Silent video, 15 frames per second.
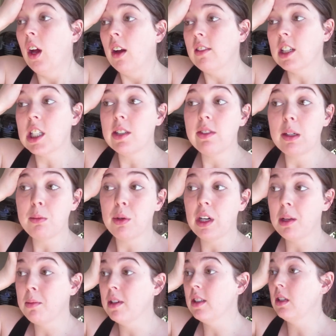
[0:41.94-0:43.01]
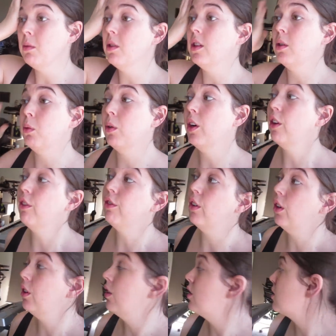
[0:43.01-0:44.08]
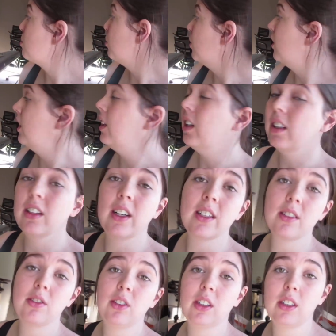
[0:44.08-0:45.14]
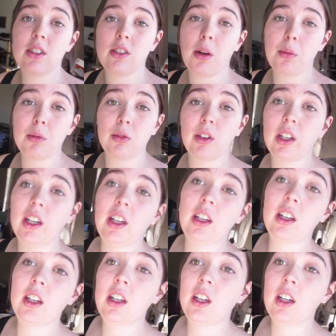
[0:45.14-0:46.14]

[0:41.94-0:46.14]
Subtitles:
I've actually been pretty busy with the work phone this morning. It hasn't really stopped ringing.